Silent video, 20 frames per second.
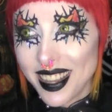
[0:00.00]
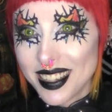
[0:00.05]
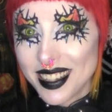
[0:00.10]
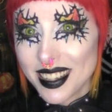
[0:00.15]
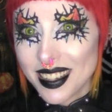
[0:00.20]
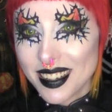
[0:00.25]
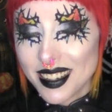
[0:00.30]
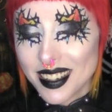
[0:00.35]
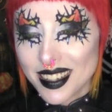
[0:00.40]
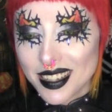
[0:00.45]
I
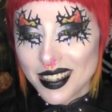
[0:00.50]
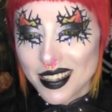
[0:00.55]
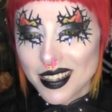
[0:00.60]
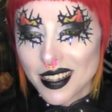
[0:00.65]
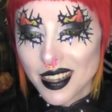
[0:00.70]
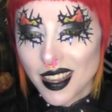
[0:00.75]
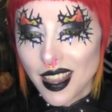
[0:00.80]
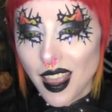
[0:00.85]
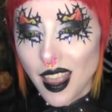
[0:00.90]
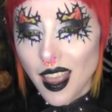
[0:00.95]
didn't.
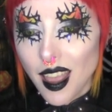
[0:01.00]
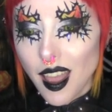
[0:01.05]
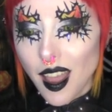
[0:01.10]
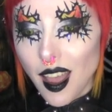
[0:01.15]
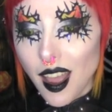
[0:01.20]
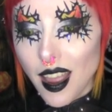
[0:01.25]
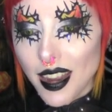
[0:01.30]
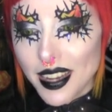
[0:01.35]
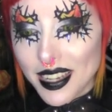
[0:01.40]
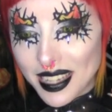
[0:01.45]

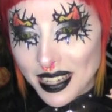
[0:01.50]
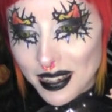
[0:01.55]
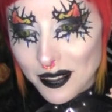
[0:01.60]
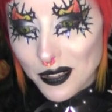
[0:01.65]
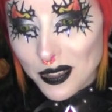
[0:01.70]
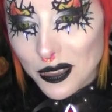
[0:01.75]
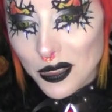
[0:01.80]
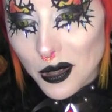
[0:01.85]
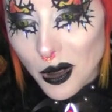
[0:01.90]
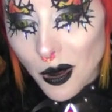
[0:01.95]

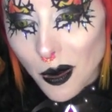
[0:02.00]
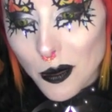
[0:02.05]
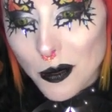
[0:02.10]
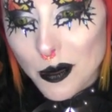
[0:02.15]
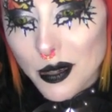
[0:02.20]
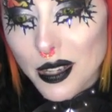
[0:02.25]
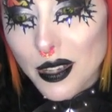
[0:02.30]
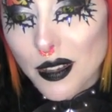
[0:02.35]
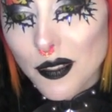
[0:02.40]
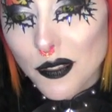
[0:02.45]
Given that
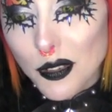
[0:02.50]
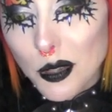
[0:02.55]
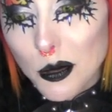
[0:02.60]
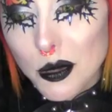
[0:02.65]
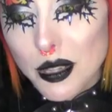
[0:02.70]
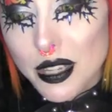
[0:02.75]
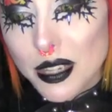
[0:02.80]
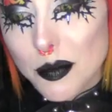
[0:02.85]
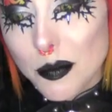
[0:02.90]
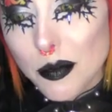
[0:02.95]
only a few
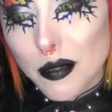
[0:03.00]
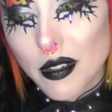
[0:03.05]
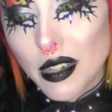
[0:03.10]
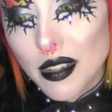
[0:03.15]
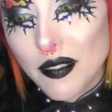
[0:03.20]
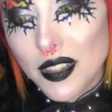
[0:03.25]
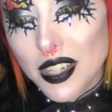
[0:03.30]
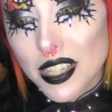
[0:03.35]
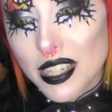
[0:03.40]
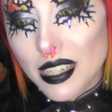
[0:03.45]
years
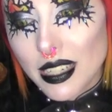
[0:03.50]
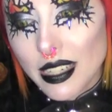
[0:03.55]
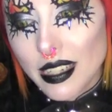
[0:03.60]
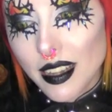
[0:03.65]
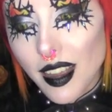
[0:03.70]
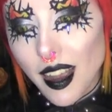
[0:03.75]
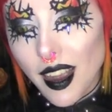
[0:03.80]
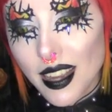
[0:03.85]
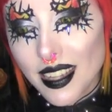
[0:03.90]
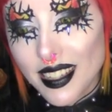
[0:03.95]

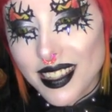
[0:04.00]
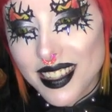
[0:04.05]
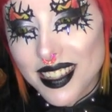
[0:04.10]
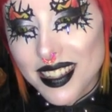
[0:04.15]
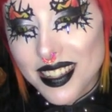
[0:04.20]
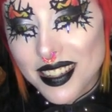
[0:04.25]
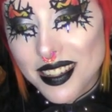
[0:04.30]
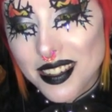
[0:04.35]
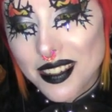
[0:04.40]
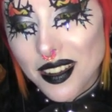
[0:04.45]
previously I'd
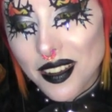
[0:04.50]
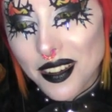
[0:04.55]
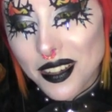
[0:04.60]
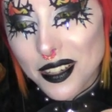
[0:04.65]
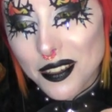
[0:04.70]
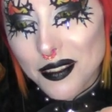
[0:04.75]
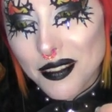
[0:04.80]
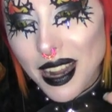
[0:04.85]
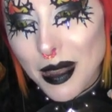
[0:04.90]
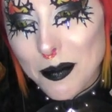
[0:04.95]

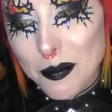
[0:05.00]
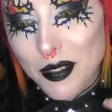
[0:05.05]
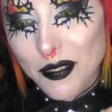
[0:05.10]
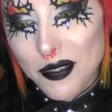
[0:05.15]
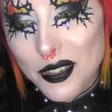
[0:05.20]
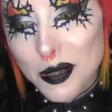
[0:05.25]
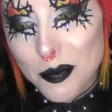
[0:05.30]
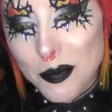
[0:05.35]
snuck a wrap of